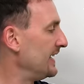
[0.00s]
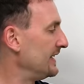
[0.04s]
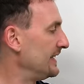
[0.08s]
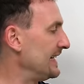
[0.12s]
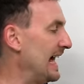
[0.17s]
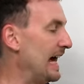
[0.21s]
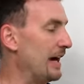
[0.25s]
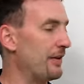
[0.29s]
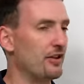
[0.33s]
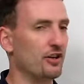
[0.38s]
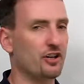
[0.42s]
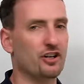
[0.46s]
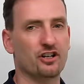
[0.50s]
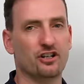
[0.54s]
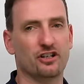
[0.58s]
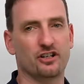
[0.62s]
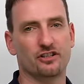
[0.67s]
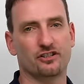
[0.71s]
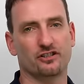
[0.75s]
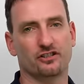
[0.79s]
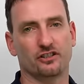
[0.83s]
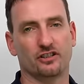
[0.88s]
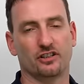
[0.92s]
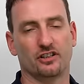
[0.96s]
Now, the
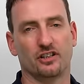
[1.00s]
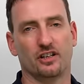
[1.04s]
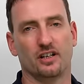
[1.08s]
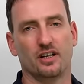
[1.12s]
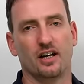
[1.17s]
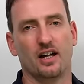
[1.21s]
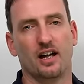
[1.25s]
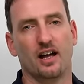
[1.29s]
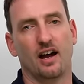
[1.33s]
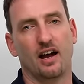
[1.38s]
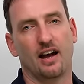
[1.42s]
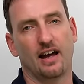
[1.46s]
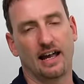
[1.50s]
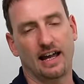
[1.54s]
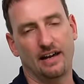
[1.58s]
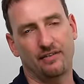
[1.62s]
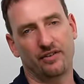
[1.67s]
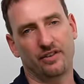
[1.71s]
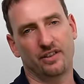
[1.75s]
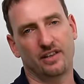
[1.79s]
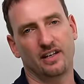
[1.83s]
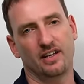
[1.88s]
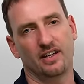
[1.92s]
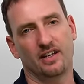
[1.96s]
cursor.
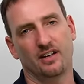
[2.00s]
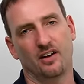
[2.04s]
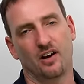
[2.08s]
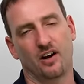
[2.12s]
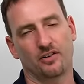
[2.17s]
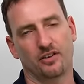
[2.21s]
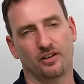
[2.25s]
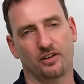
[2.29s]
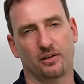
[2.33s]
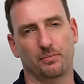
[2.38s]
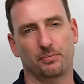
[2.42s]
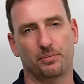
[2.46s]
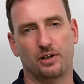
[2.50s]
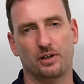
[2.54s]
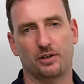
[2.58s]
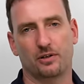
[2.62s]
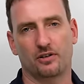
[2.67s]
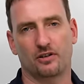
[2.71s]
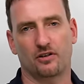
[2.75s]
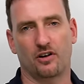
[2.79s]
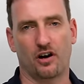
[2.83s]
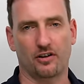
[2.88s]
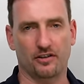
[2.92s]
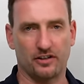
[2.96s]
Everything on the
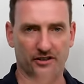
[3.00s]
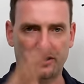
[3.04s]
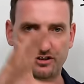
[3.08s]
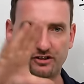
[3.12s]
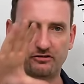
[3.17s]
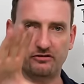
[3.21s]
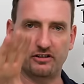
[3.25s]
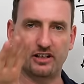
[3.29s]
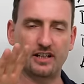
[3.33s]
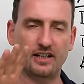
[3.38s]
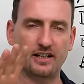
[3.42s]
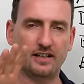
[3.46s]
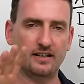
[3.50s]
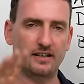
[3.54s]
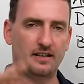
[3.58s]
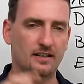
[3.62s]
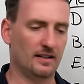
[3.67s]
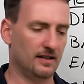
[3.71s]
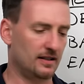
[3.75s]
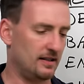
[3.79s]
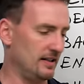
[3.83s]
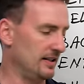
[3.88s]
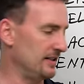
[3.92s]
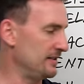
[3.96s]
computer, on the
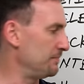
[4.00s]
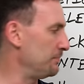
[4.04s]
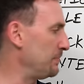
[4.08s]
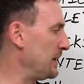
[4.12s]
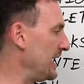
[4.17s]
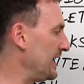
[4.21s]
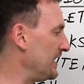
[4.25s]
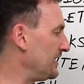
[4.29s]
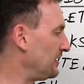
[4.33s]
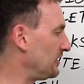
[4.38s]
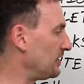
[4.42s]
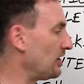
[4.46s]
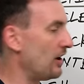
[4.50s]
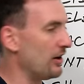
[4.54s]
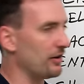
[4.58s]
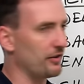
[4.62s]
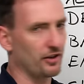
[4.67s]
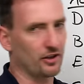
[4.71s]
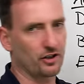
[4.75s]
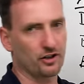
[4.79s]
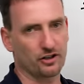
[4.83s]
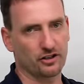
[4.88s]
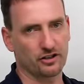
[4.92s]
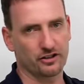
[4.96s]
screen, is based on
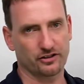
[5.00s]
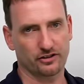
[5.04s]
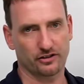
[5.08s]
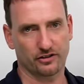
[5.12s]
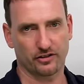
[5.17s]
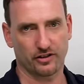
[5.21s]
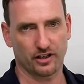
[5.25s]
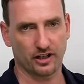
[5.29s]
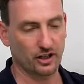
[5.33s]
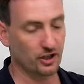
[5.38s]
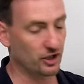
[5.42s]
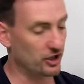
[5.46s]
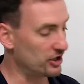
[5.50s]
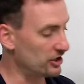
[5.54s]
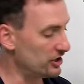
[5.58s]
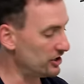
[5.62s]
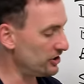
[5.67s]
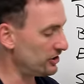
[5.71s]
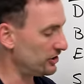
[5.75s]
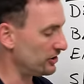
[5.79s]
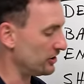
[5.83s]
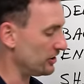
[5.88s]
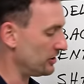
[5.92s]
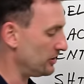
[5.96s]
the cursor. The
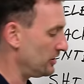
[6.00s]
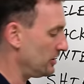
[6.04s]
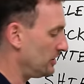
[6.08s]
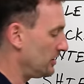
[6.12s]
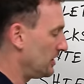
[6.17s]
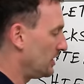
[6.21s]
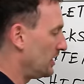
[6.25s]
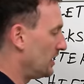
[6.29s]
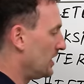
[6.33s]
cursor